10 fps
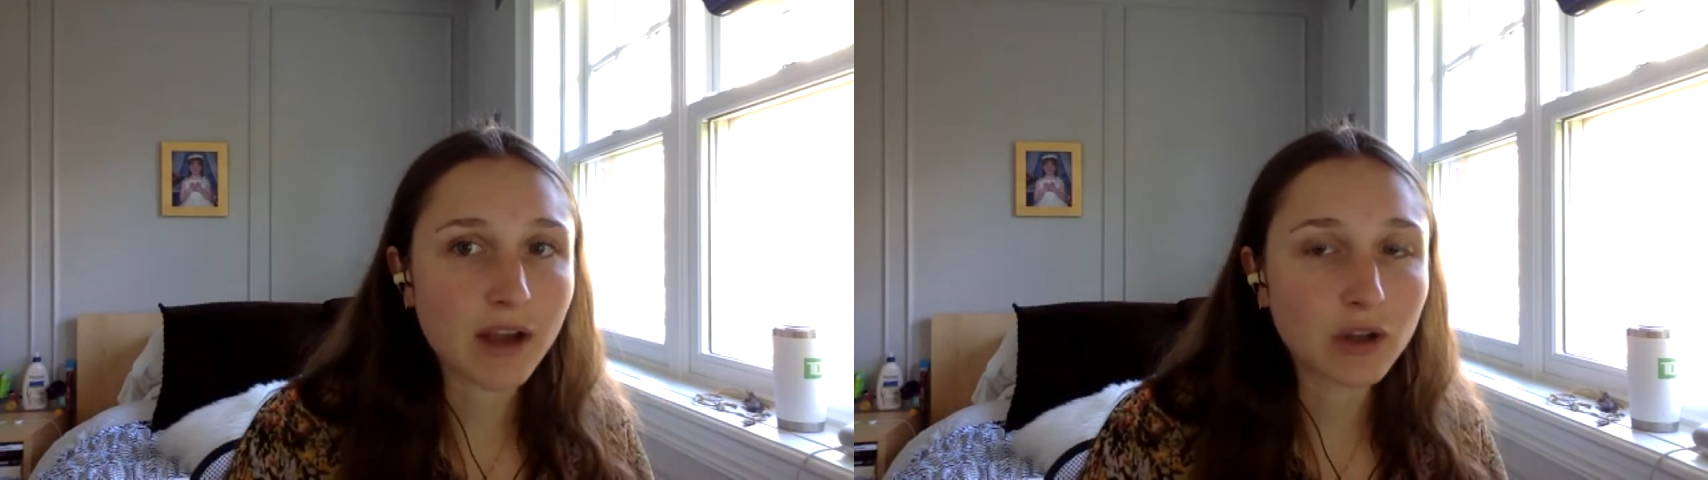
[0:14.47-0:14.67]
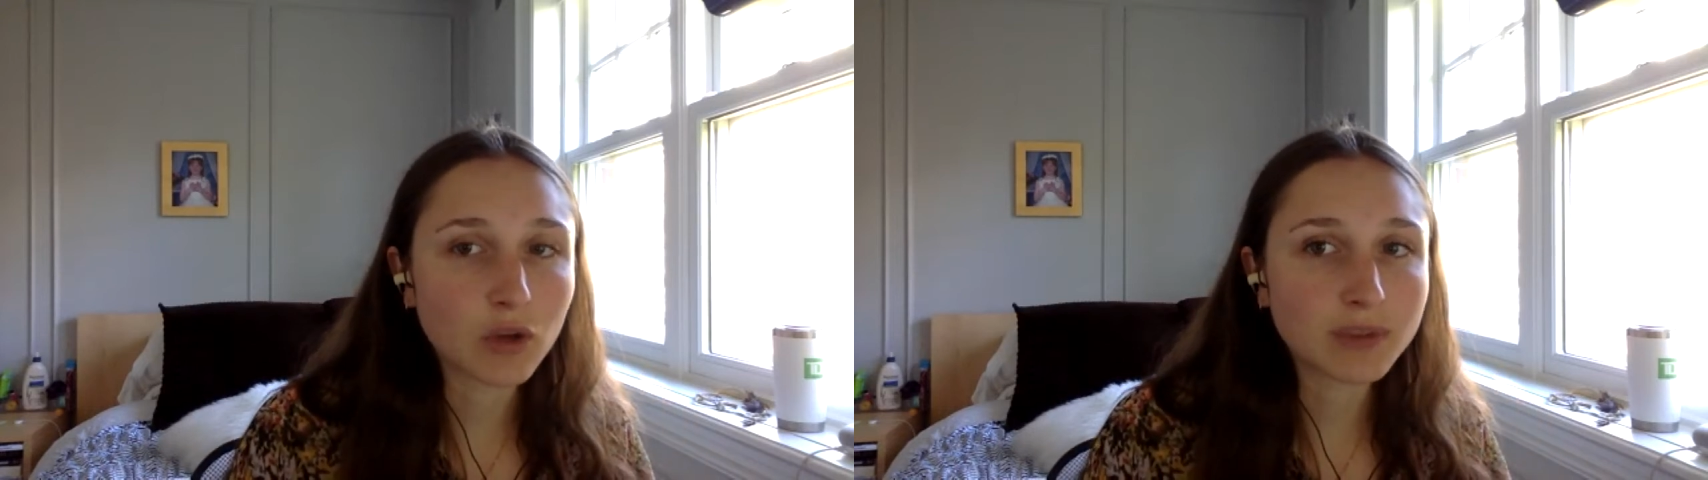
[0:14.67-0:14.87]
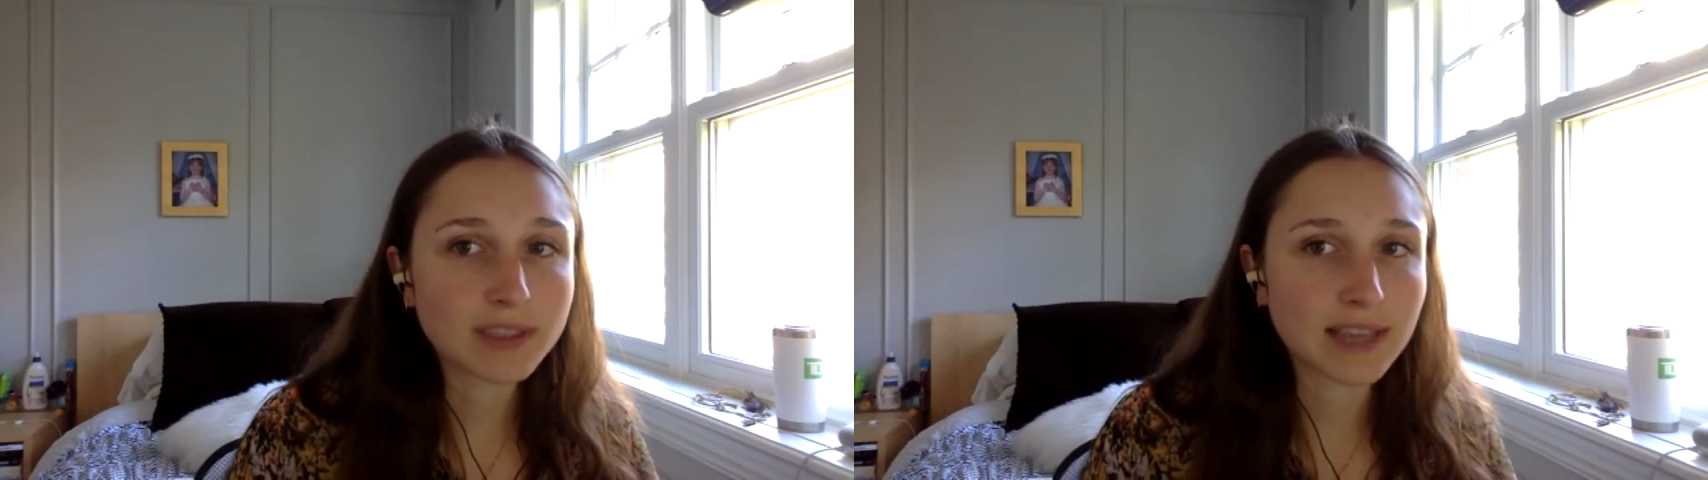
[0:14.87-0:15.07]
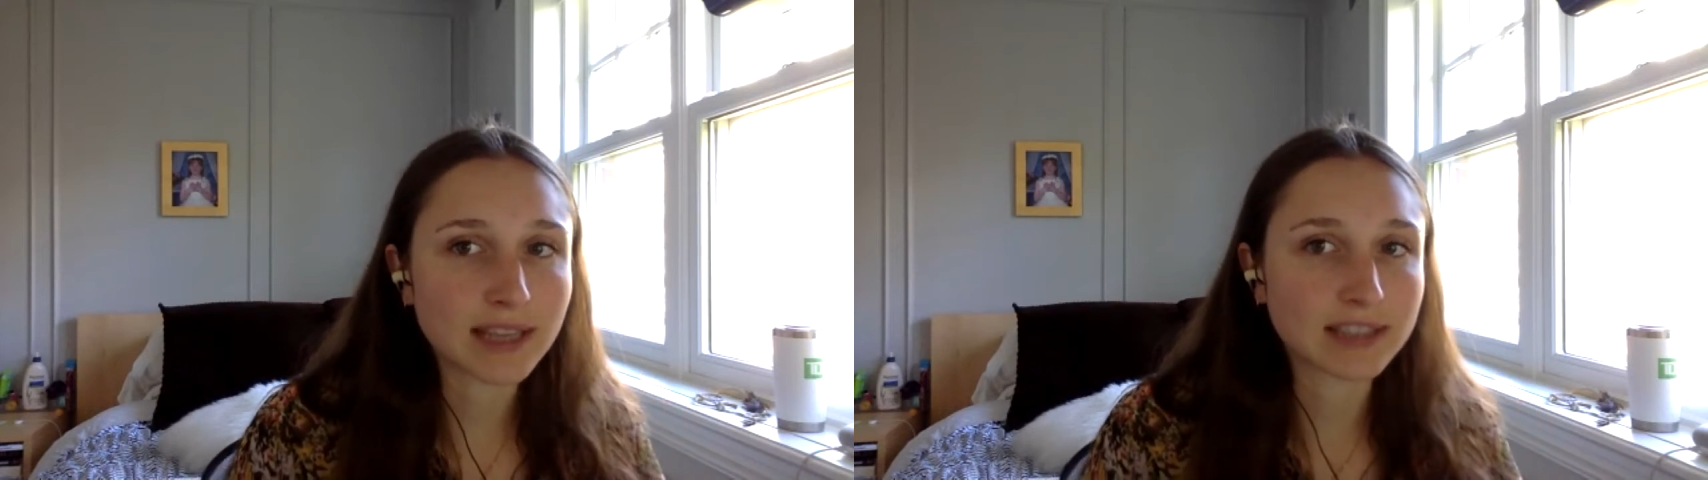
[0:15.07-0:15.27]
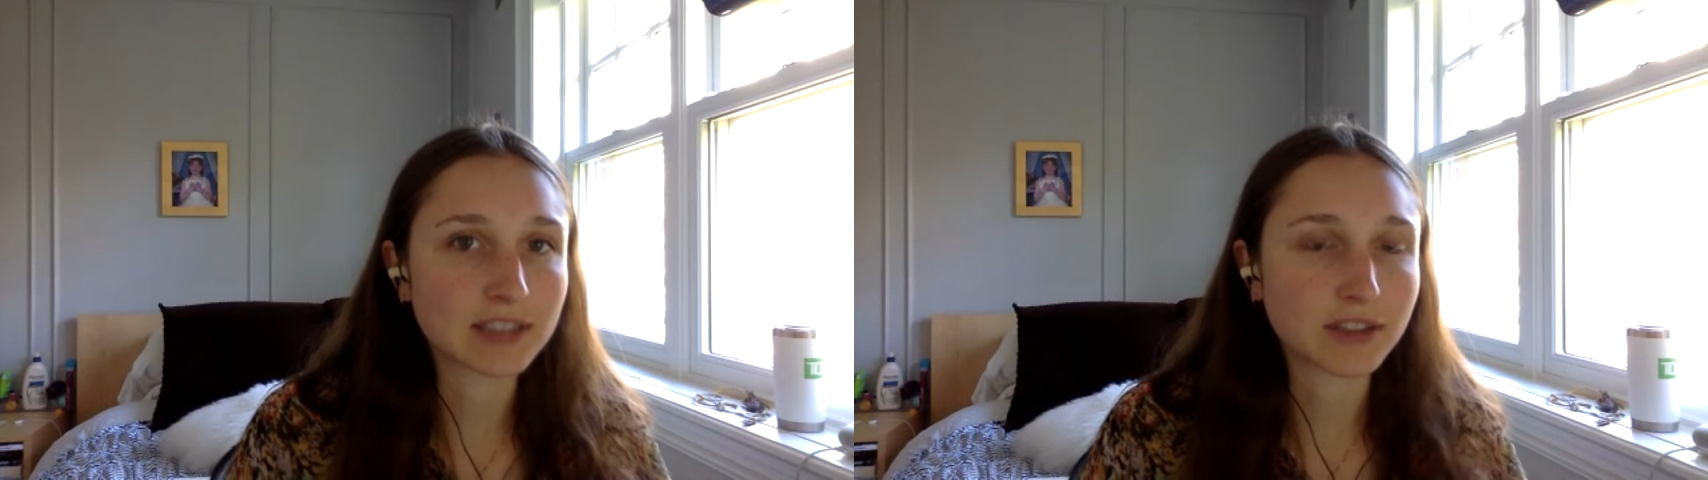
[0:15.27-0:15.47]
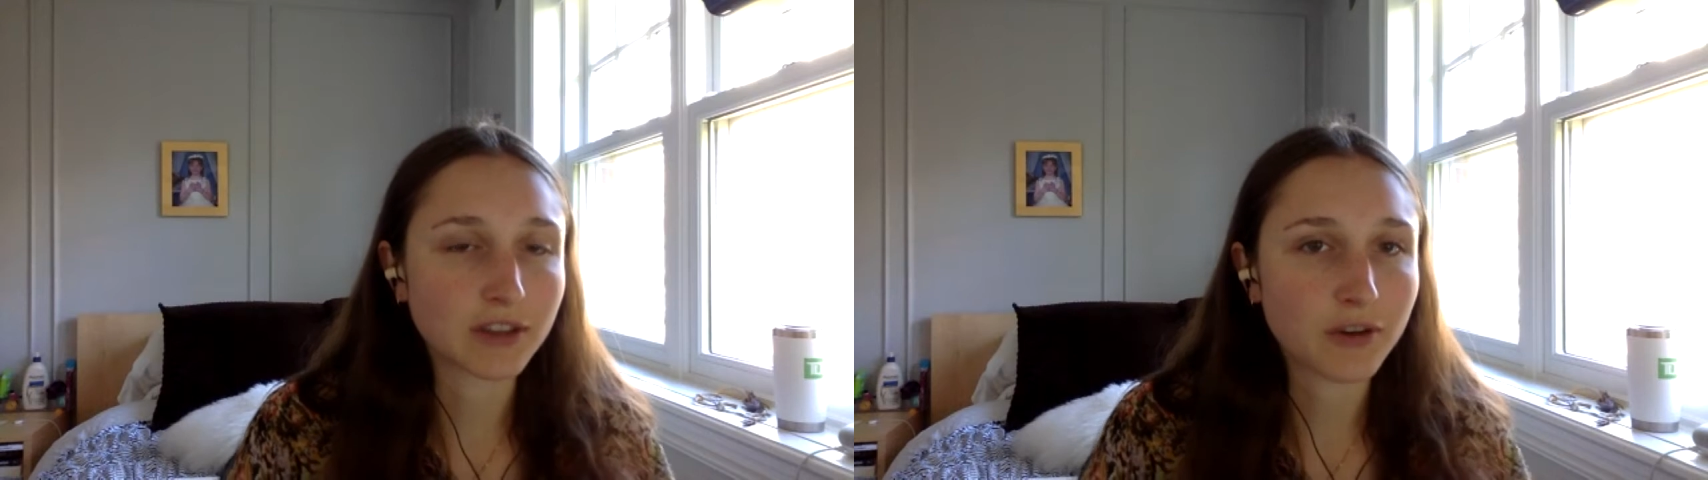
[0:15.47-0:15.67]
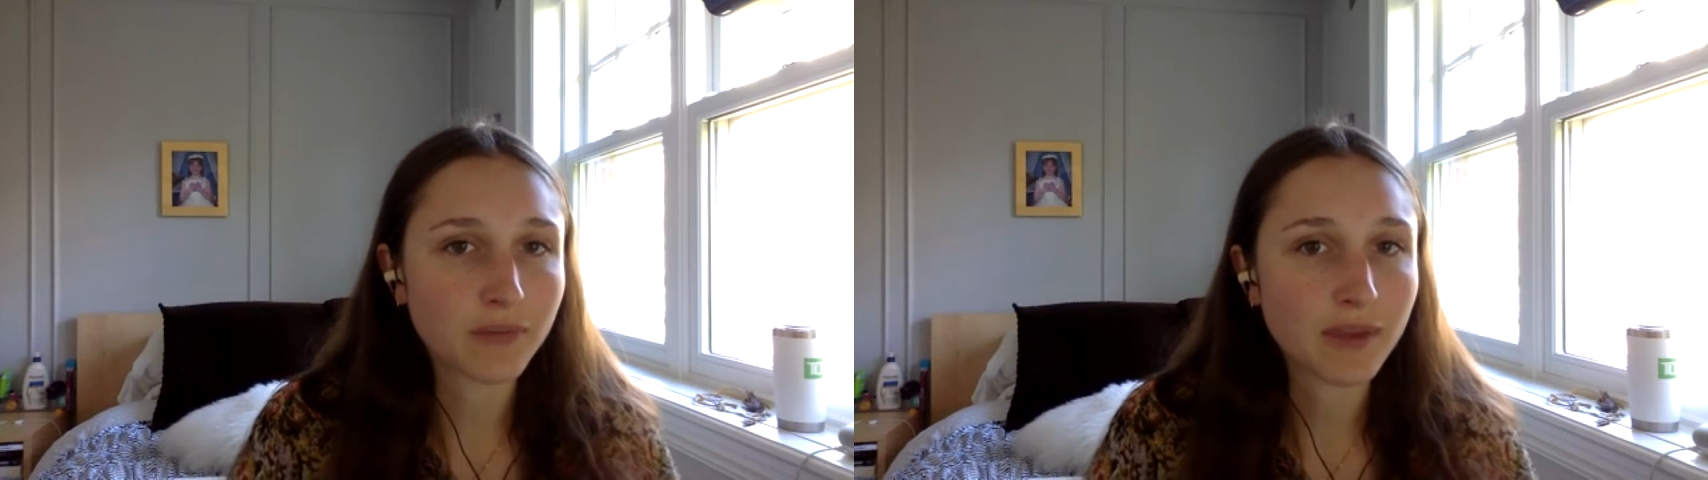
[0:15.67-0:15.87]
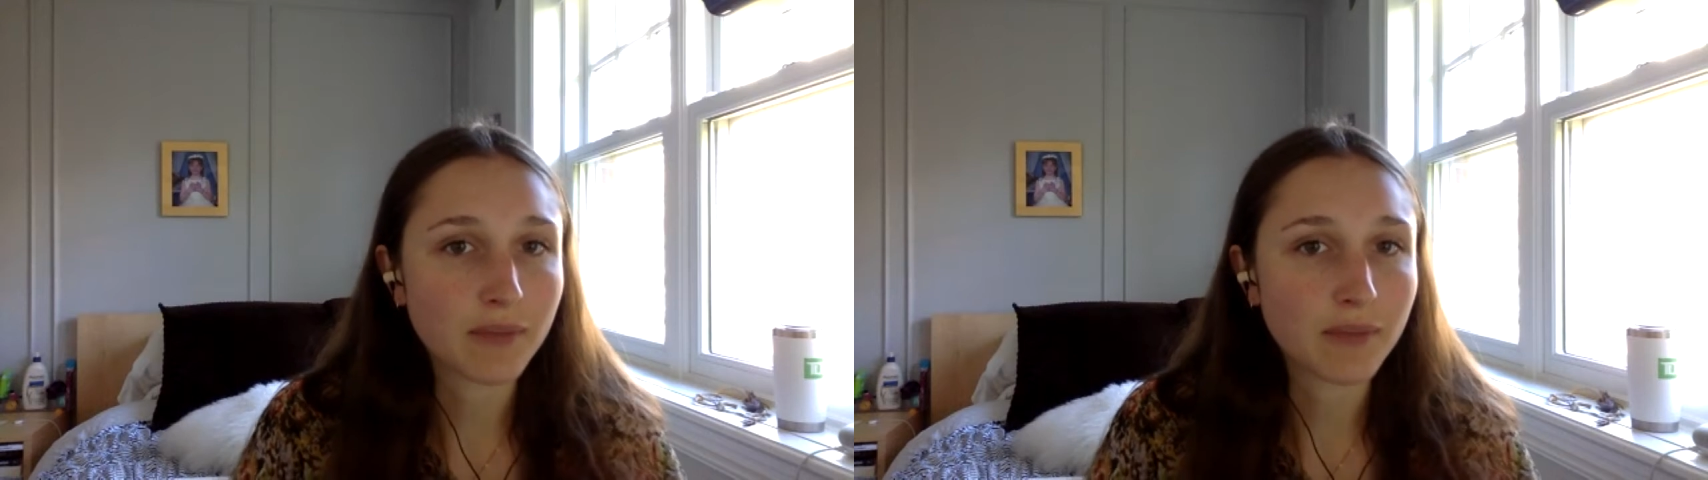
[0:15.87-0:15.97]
a global design studio.